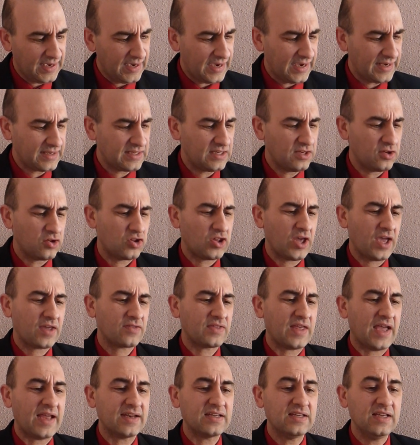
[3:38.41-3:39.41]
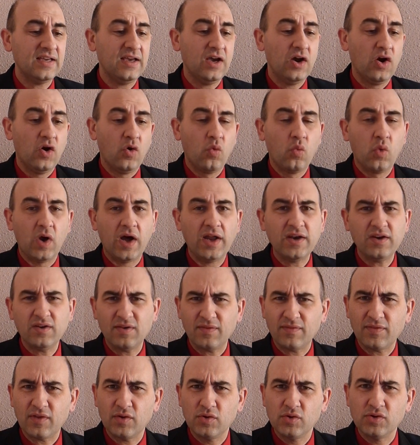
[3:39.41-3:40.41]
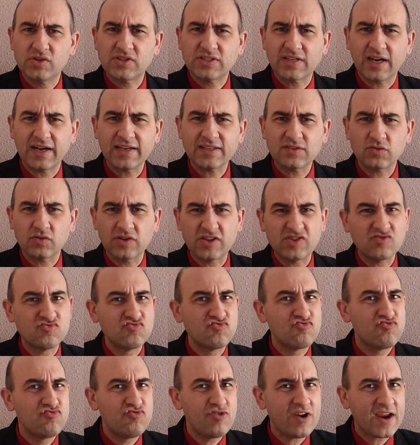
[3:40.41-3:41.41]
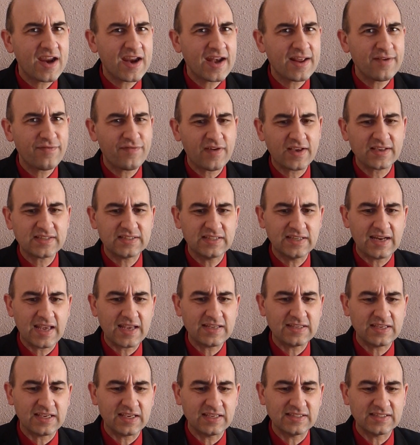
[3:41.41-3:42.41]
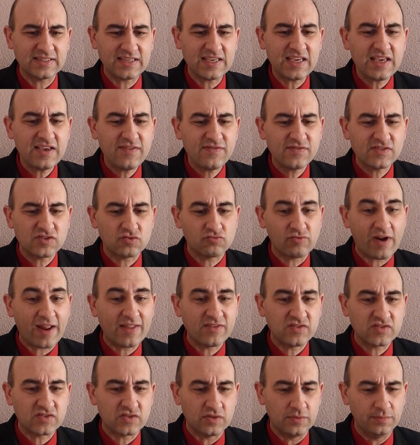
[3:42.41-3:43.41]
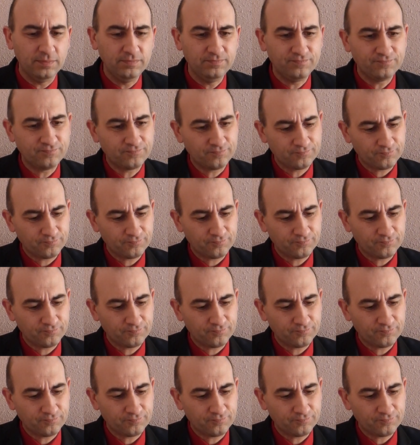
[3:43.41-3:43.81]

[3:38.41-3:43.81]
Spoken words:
I didn't check that. One whose title is really fascinating is Yves Ransom,